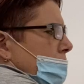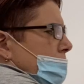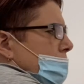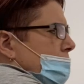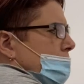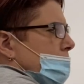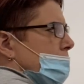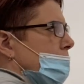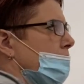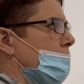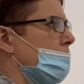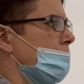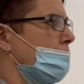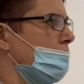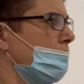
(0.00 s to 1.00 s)
a
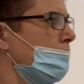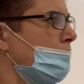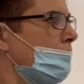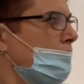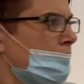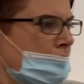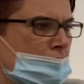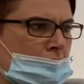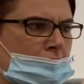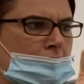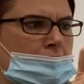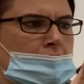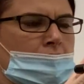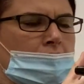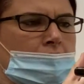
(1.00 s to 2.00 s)
slick,
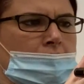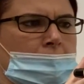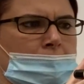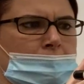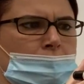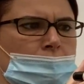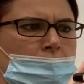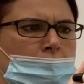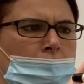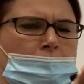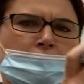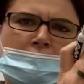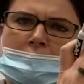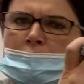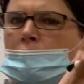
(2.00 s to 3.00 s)

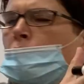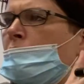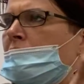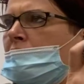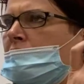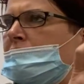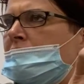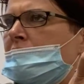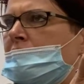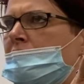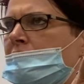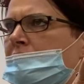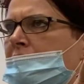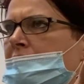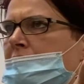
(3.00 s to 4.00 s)
almost like an oil, if you can
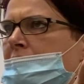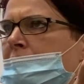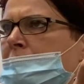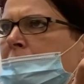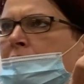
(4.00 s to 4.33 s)
think of it like that,